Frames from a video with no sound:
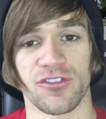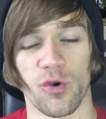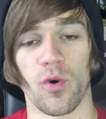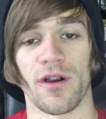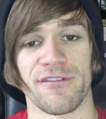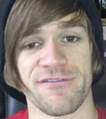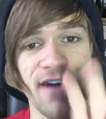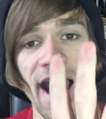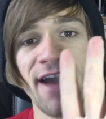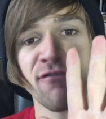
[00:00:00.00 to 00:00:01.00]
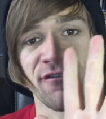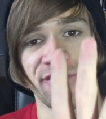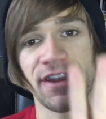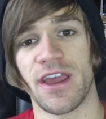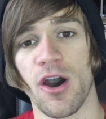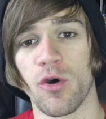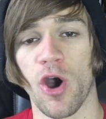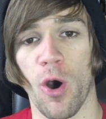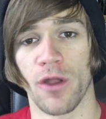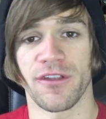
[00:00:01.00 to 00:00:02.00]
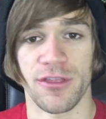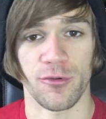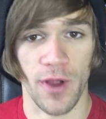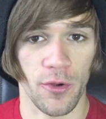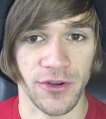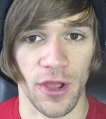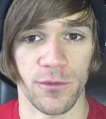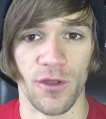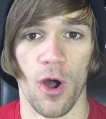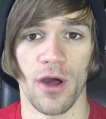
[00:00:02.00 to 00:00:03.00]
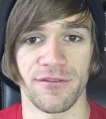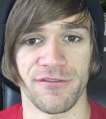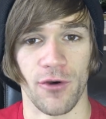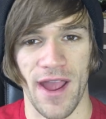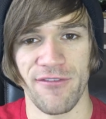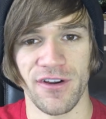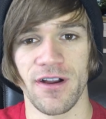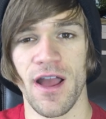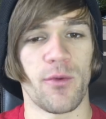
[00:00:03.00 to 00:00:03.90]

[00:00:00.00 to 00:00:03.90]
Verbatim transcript: Tour 5 video called The Road Goes On Forever.